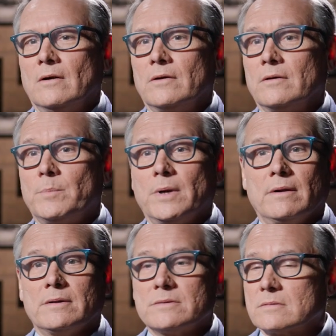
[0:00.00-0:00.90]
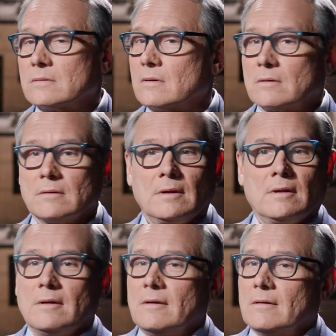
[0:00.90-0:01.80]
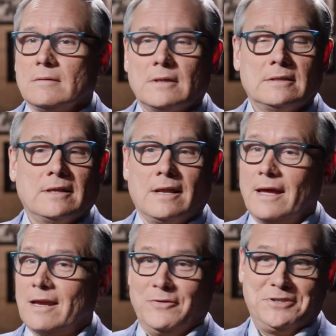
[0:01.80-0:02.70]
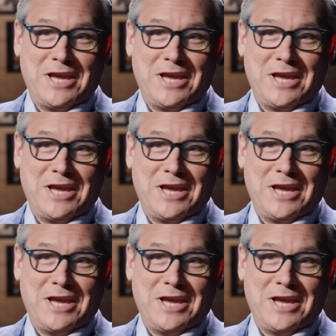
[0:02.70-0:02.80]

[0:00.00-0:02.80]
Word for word: You know, your parents, they did a heck of